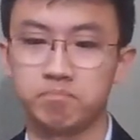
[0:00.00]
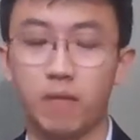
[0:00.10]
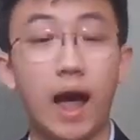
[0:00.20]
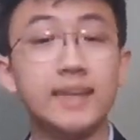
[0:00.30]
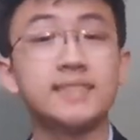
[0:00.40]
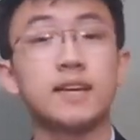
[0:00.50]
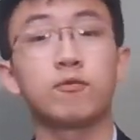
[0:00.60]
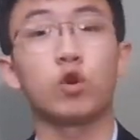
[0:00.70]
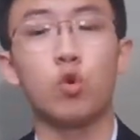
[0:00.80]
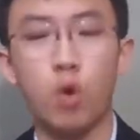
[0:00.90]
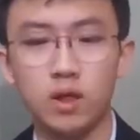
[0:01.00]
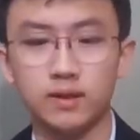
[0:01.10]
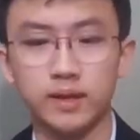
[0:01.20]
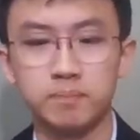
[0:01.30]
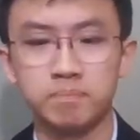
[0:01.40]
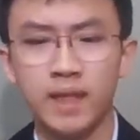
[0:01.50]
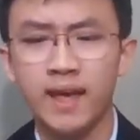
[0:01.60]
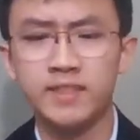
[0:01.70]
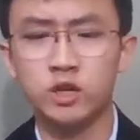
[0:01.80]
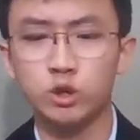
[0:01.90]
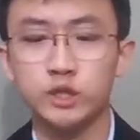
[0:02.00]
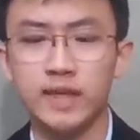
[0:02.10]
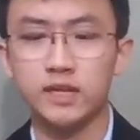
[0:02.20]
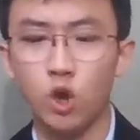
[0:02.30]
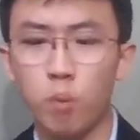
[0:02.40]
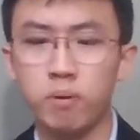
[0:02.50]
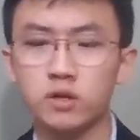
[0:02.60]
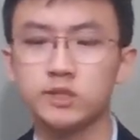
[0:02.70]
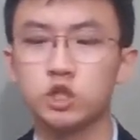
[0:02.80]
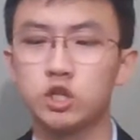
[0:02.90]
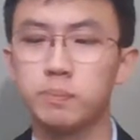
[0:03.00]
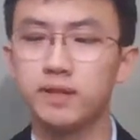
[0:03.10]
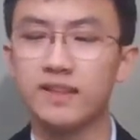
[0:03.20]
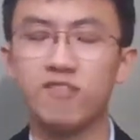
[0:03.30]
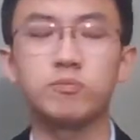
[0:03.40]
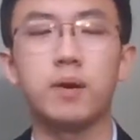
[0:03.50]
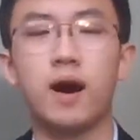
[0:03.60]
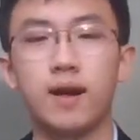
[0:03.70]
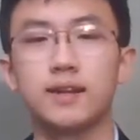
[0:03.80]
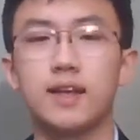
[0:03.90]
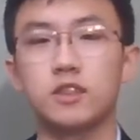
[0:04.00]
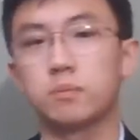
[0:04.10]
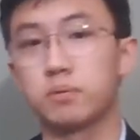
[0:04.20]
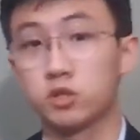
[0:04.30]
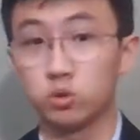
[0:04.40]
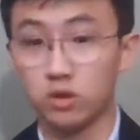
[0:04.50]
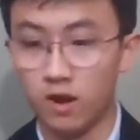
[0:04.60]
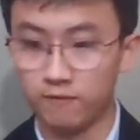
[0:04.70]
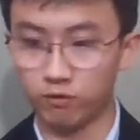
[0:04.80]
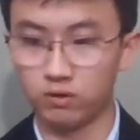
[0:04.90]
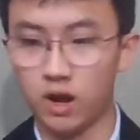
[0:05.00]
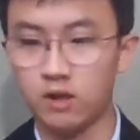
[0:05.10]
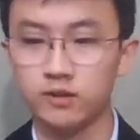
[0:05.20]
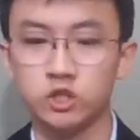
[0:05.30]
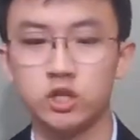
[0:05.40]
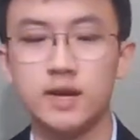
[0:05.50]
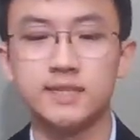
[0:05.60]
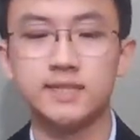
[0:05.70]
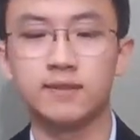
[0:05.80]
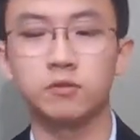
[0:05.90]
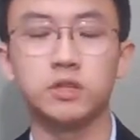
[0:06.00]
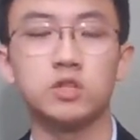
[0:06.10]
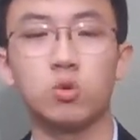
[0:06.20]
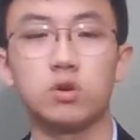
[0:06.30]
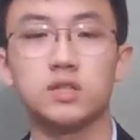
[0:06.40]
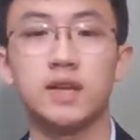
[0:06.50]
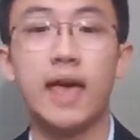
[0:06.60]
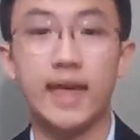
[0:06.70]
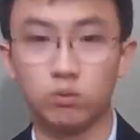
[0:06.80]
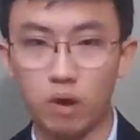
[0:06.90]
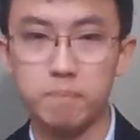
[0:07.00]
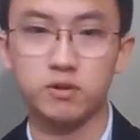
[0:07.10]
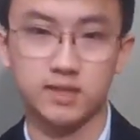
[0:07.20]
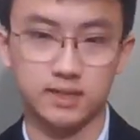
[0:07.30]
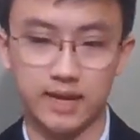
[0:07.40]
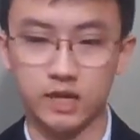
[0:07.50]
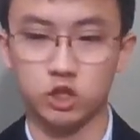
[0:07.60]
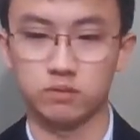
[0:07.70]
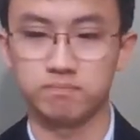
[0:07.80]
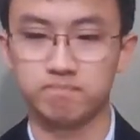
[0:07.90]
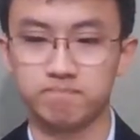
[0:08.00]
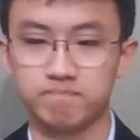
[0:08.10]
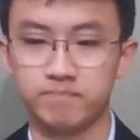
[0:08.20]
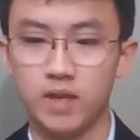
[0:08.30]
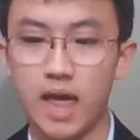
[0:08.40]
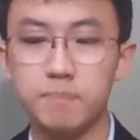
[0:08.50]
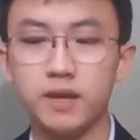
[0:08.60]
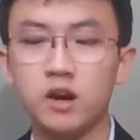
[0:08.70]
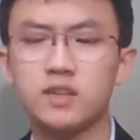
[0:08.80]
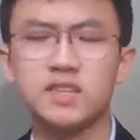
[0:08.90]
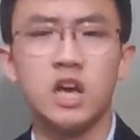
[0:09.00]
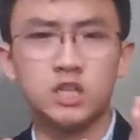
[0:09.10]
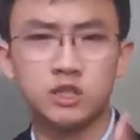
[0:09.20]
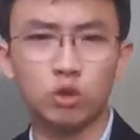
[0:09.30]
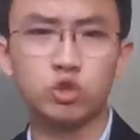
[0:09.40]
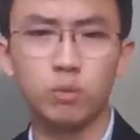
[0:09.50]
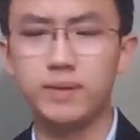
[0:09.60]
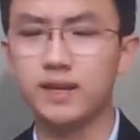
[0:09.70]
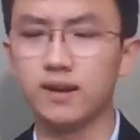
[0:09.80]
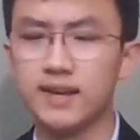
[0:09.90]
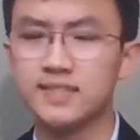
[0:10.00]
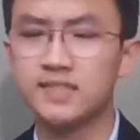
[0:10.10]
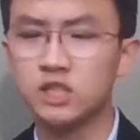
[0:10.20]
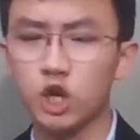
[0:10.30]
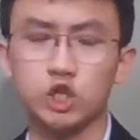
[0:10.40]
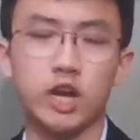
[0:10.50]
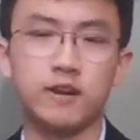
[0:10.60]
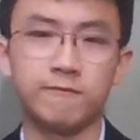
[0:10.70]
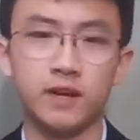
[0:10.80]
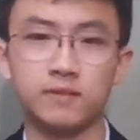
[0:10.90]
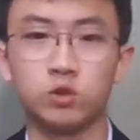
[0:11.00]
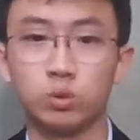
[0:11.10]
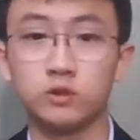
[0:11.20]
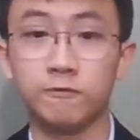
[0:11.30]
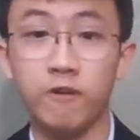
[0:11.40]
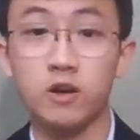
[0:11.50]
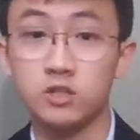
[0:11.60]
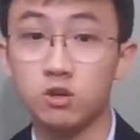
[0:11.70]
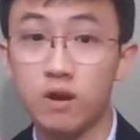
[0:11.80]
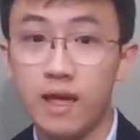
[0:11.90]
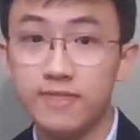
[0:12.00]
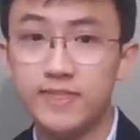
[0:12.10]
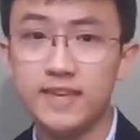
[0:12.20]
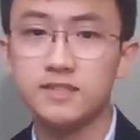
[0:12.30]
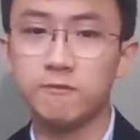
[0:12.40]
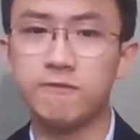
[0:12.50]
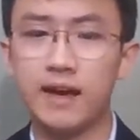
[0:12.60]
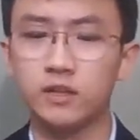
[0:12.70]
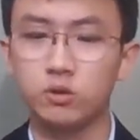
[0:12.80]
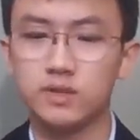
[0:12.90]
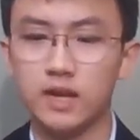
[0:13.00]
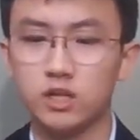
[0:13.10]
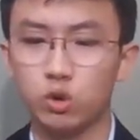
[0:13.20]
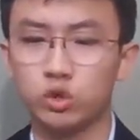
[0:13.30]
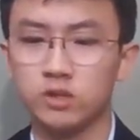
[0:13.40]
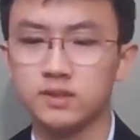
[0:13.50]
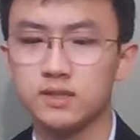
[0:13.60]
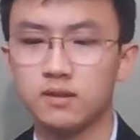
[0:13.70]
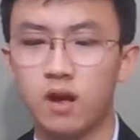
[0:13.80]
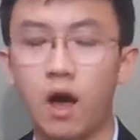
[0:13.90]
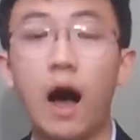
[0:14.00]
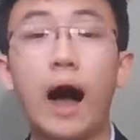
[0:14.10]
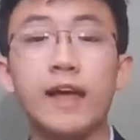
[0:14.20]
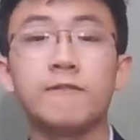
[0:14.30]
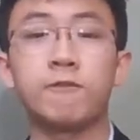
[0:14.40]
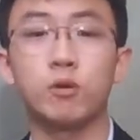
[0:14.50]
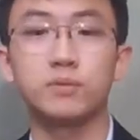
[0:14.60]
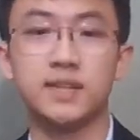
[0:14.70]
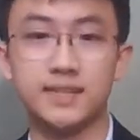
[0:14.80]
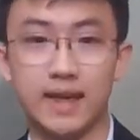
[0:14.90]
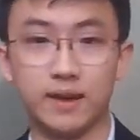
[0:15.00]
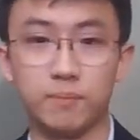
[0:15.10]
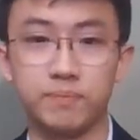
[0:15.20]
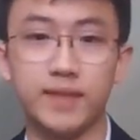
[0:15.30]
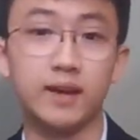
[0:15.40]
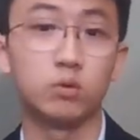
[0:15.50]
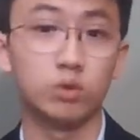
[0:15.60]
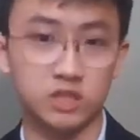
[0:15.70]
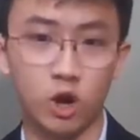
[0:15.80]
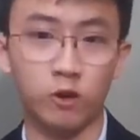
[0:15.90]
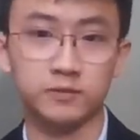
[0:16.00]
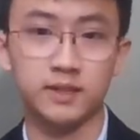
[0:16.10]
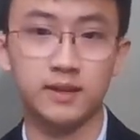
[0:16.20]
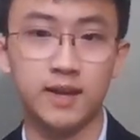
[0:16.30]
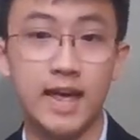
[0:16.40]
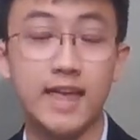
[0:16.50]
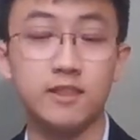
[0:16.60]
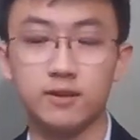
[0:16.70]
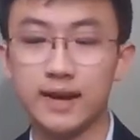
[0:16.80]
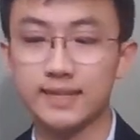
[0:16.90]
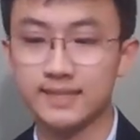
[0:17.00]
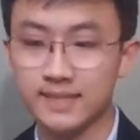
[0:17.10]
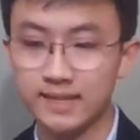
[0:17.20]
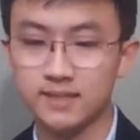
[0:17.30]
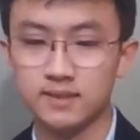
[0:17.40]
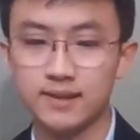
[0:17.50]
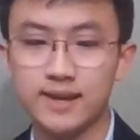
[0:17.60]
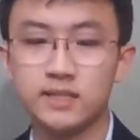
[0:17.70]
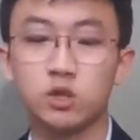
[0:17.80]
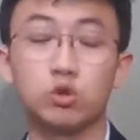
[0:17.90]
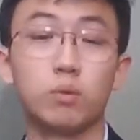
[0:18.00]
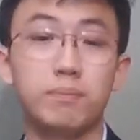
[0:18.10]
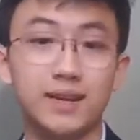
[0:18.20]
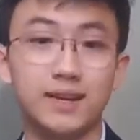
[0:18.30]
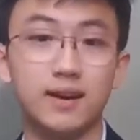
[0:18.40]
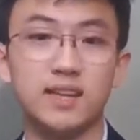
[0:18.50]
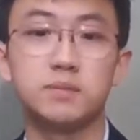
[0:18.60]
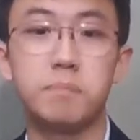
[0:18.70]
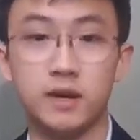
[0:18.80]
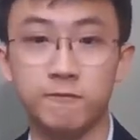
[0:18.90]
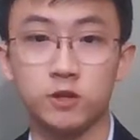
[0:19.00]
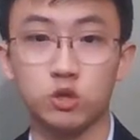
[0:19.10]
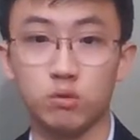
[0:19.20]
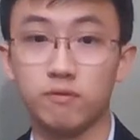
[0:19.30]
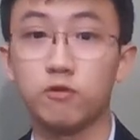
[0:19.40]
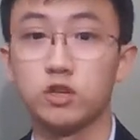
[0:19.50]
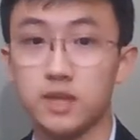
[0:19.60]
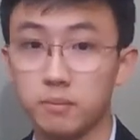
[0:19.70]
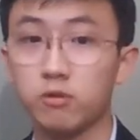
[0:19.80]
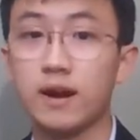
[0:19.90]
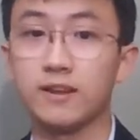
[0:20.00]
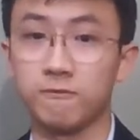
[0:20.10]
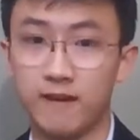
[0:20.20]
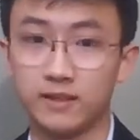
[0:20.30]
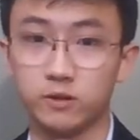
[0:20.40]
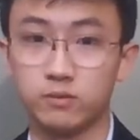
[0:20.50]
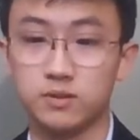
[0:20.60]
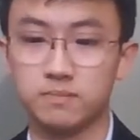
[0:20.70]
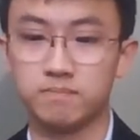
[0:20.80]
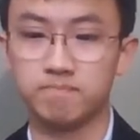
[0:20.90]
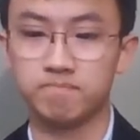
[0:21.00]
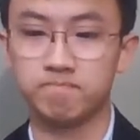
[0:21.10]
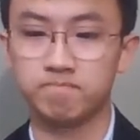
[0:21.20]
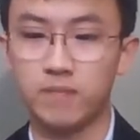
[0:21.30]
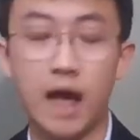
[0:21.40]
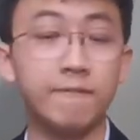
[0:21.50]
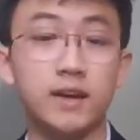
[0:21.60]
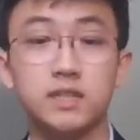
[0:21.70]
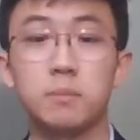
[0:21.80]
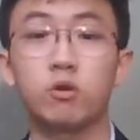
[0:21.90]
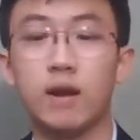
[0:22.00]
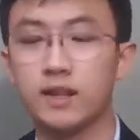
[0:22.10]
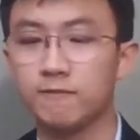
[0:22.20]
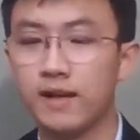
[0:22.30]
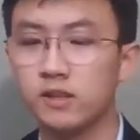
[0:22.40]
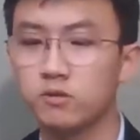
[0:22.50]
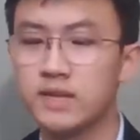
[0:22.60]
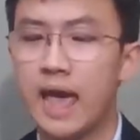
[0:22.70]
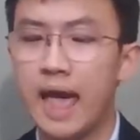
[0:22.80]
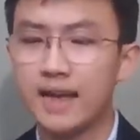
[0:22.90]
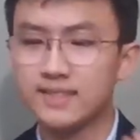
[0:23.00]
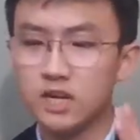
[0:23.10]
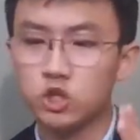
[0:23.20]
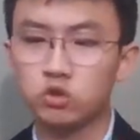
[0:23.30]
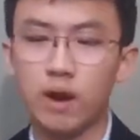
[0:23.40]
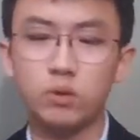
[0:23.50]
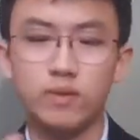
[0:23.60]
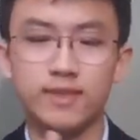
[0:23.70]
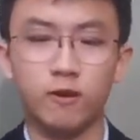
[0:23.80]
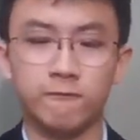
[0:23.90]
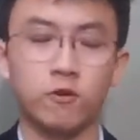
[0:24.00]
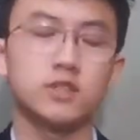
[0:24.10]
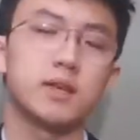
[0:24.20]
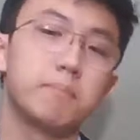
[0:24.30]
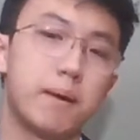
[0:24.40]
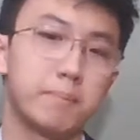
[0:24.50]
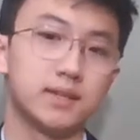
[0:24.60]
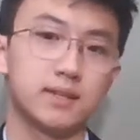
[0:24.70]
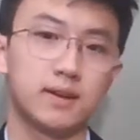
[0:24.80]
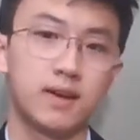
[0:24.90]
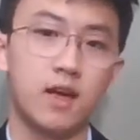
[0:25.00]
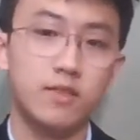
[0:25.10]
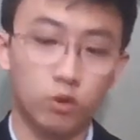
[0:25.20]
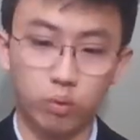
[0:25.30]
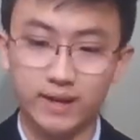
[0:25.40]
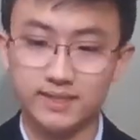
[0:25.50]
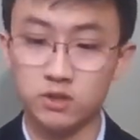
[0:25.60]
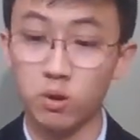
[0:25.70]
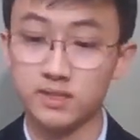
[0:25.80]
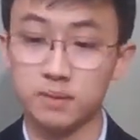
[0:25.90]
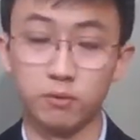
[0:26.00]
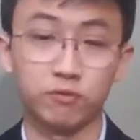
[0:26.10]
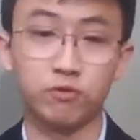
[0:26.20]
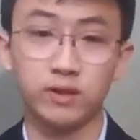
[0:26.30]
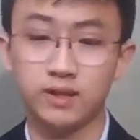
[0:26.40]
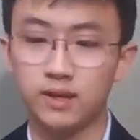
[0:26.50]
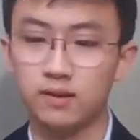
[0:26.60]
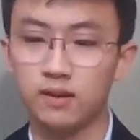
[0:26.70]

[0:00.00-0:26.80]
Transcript: I stand for equality and the notion that no person should be left behind in the pursuit for knowledge, civil discourse, and representation. And because social media is such an effective tool to foster these values and notions, I affirm today that, resolved, in the United States, social media is beneficial for democratic values. I find democratic values as enshrined within our First Amendment, the rights to assemble freely,